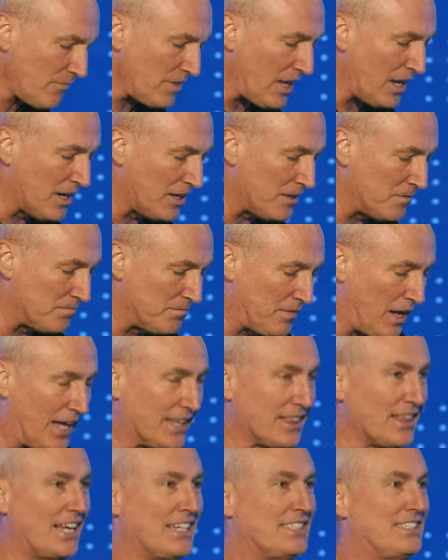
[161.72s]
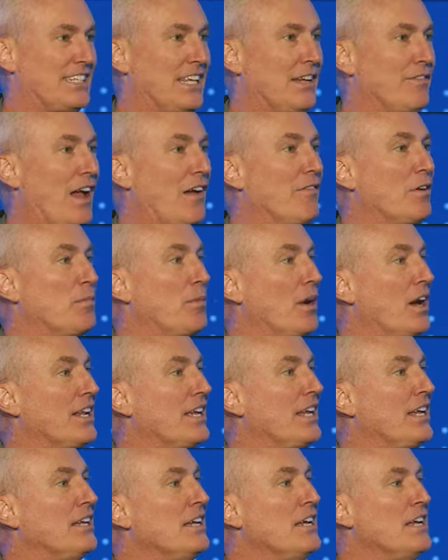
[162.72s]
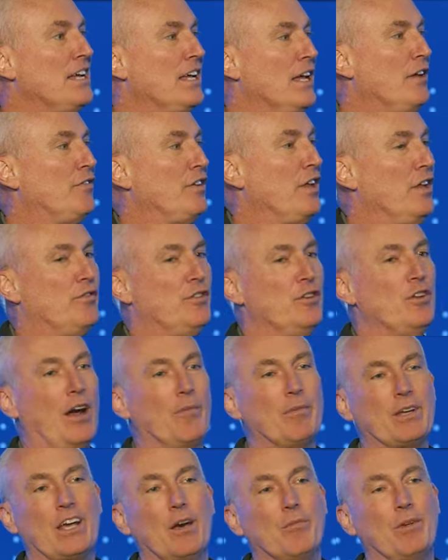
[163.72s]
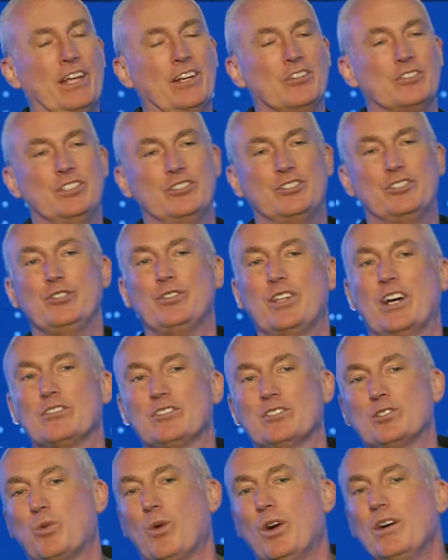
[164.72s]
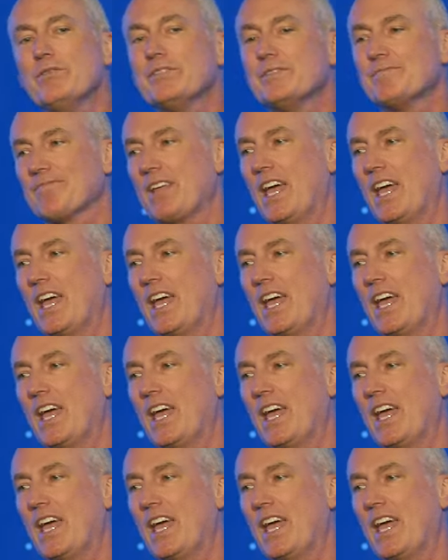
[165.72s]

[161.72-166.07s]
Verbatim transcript: Um, I'd like to give everybody, if, if you, I've been coming here since 2012,